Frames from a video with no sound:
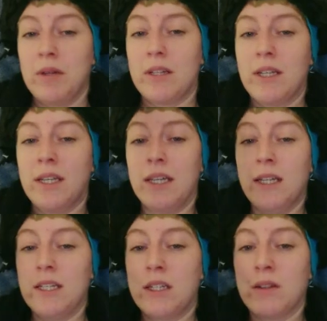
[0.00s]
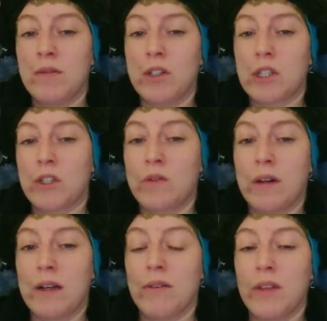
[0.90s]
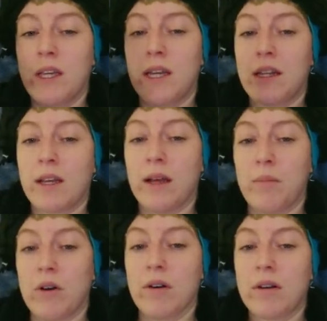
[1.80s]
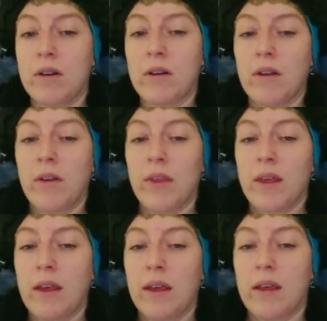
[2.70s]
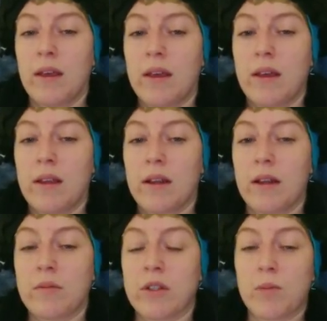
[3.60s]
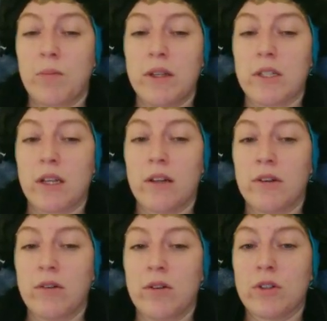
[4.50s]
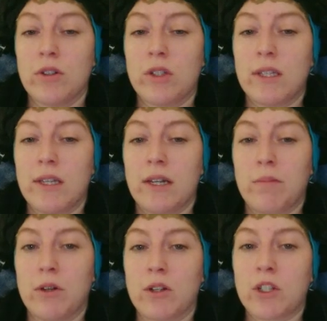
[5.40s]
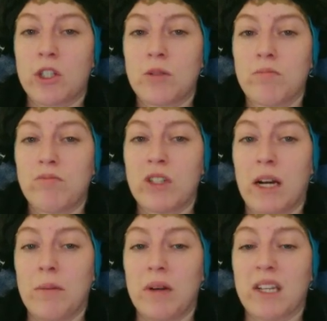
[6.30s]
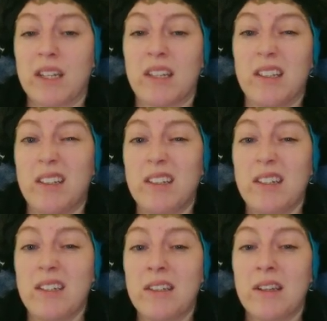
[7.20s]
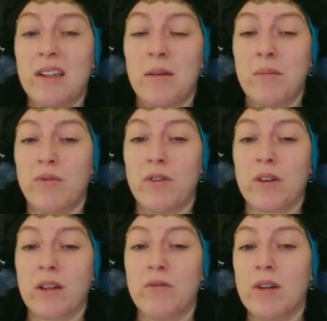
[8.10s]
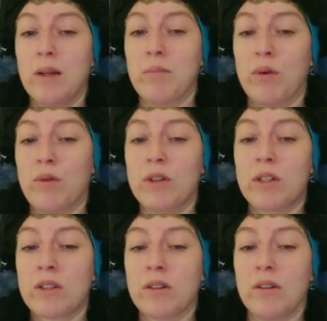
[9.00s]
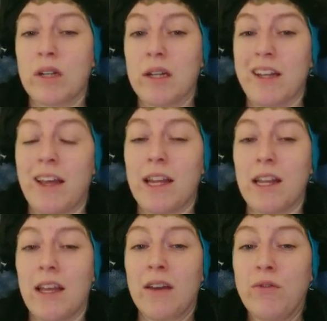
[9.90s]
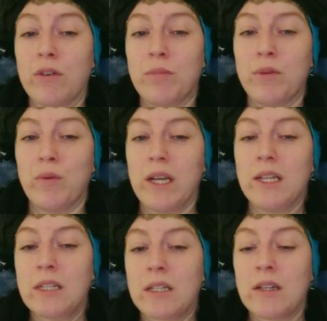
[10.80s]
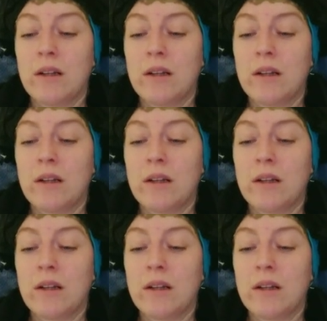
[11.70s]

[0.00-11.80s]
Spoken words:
and heat, which is why I have the heat cap on. And I'm just basically going to see how much time I can kill here before I get really bored or get a headache from the weight.